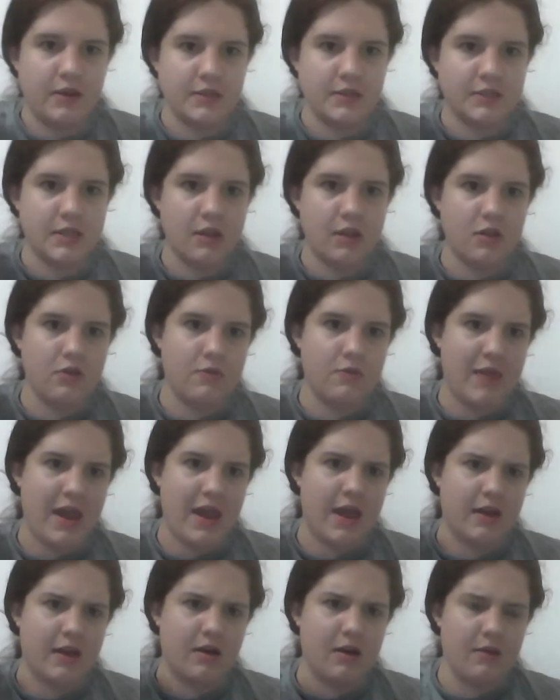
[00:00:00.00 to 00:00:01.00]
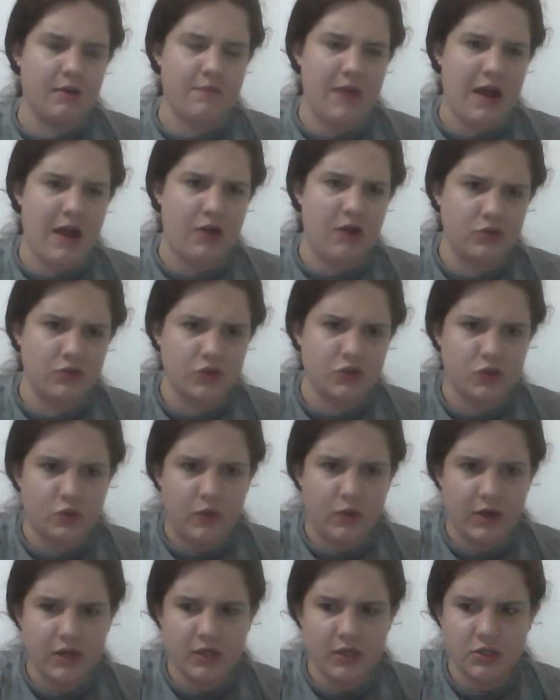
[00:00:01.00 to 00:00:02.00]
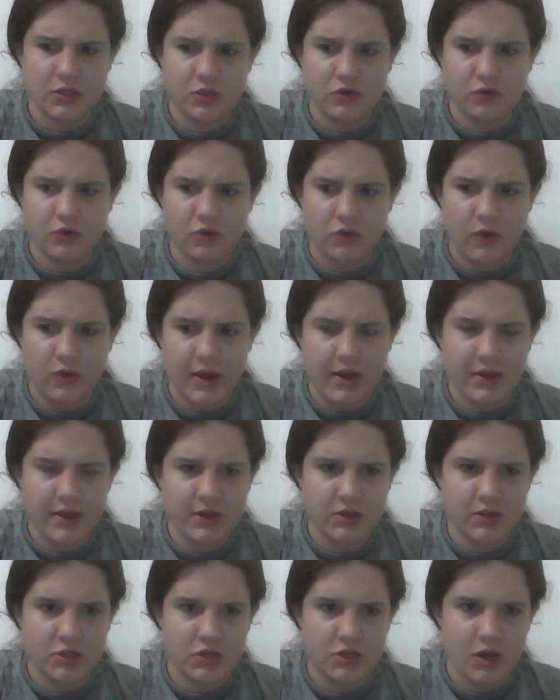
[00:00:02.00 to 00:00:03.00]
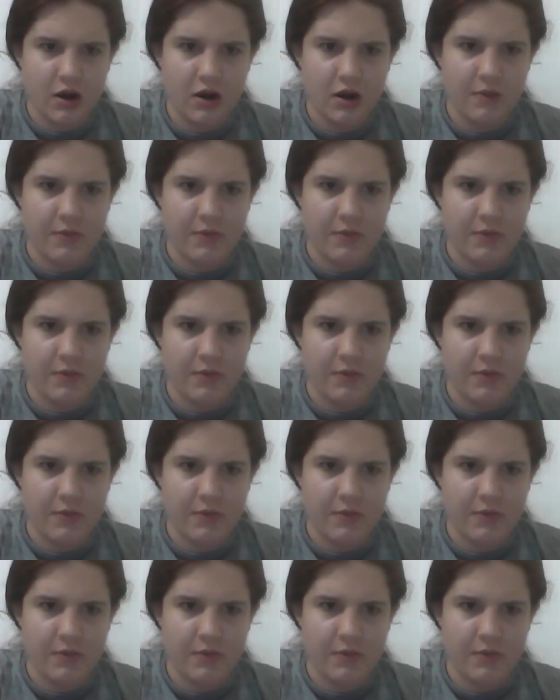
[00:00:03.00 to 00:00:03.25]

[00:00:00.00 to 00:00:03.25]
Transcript: set you back about 22 kwai a jar,